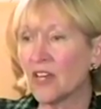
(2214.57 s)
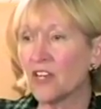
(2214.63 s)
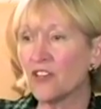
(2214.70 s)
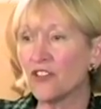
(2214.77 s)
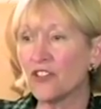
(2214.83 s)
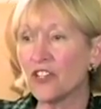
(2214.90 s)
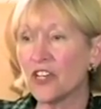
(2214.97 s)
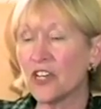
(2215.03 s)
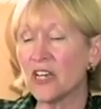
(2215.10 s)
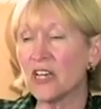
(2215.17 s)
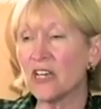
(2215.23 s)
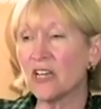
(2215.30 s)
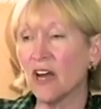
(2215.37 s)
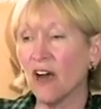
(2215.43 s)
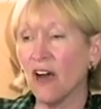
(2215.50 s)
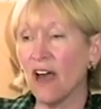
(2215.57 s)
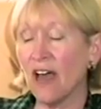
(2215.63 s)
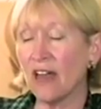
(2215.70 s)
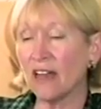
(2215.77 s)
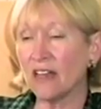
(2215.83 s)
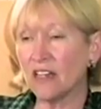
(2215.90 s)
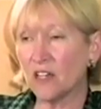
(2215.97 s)
She
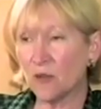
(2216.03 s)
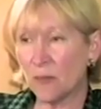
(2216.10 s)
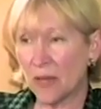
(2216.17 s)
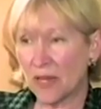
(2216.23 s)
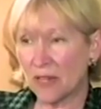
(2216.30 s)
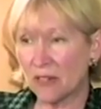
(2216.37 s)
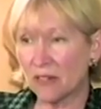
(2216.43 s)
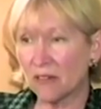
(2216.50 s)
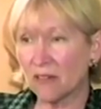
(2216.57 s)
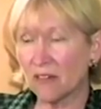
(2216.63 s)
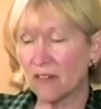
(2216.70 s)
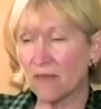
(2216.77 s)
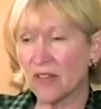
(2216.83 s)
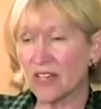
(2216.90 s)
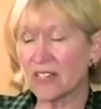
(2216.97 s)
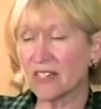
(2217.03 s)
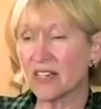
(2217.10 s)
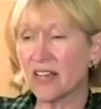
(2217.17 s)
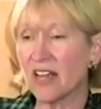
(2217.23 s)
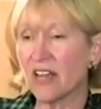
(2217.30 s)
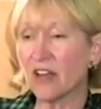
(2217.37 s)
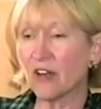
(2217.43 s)
had an independent
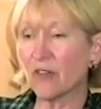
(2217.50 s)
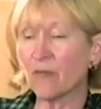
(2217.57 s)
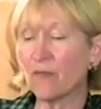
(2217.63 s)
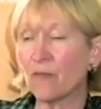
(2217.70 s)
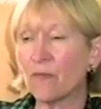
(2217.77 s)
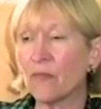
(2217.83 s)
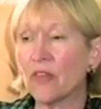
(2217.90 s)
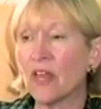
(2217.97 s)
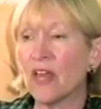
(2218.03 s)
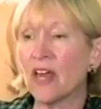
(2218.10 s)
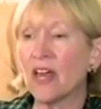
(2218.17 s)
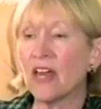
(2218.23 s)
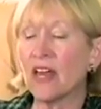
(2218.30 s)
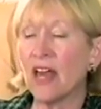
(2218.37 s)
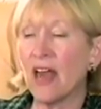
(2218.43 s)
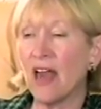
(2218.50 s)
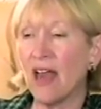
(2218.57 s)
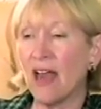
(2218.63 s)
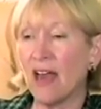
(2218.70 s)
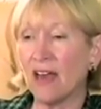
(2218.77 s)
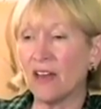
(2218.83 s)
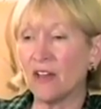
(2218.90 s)
investigator,
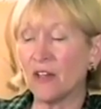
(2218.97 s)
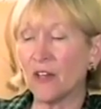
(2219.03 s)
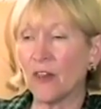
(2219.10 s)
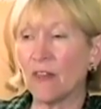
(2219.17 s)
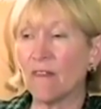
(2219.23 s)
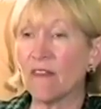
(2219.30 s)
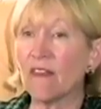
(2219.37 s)
and the